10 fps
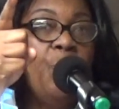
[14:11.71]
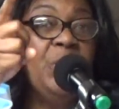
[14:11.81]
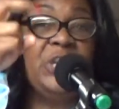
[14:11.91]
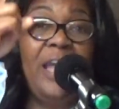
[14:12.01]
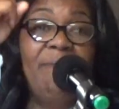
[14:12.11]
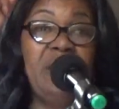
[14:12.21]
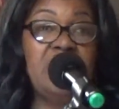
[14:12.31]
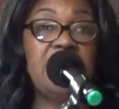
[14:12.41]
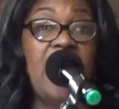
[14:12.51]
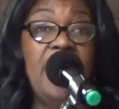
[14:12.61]
We should have the
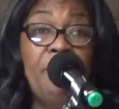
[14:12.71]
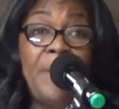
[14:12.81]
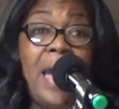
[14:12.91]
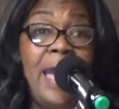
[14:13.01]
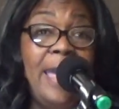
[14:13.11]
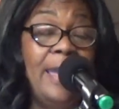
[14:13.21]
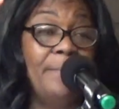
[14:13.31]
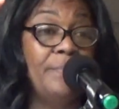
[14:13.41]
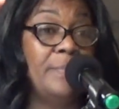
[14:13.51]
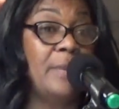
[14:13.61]
same
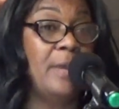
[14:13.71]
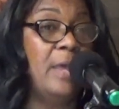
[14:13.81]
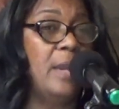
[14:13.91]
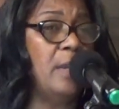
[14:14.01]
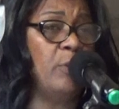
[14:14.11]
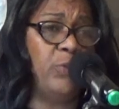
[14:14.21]
mind, the